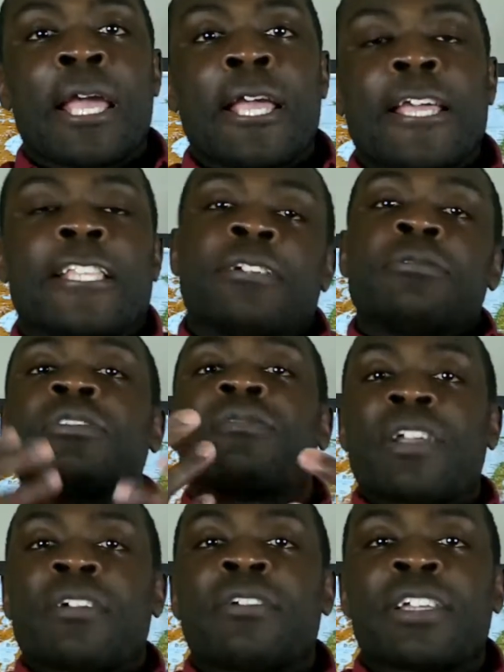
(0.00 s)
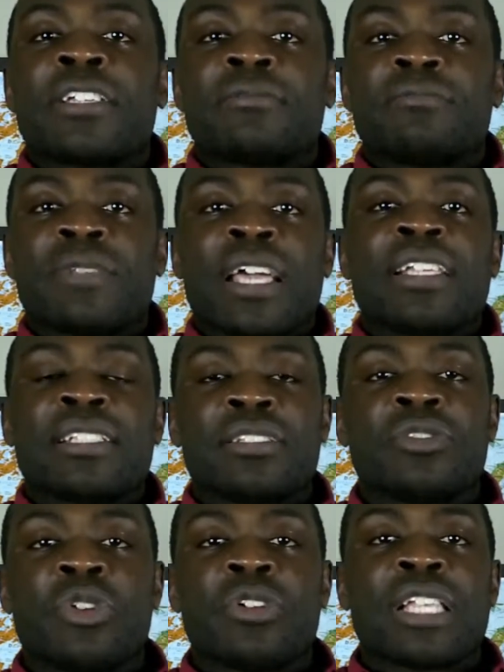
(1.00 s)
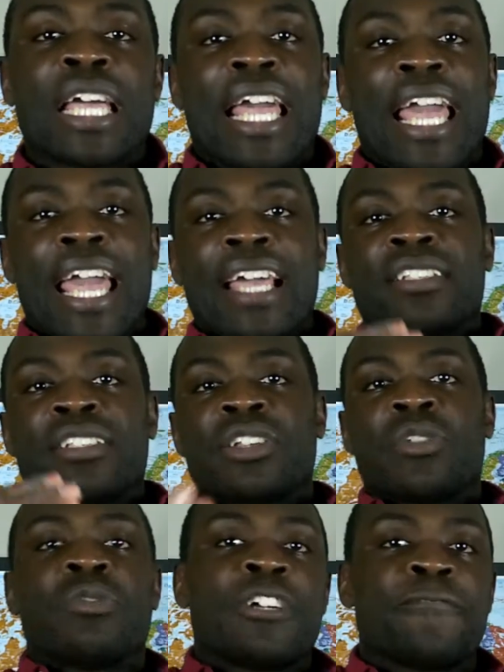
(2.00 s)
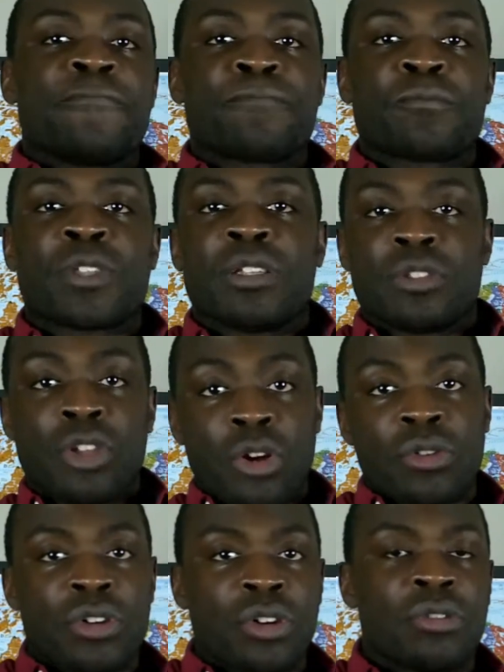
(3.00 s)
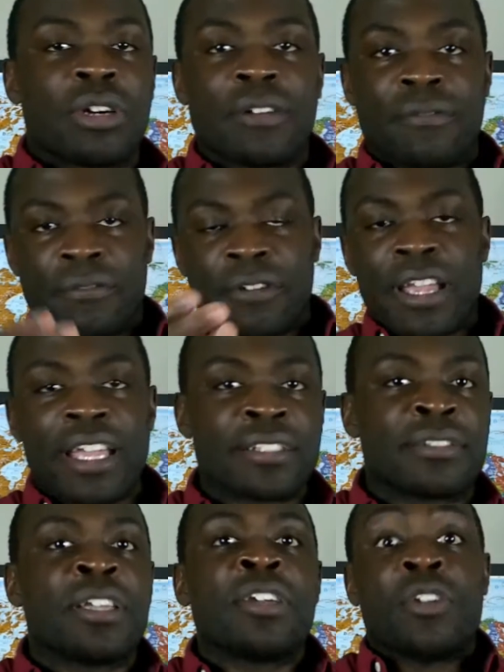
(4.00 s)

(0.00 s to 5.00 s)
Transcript: And it was very nice knowing that I had someone local, a friend,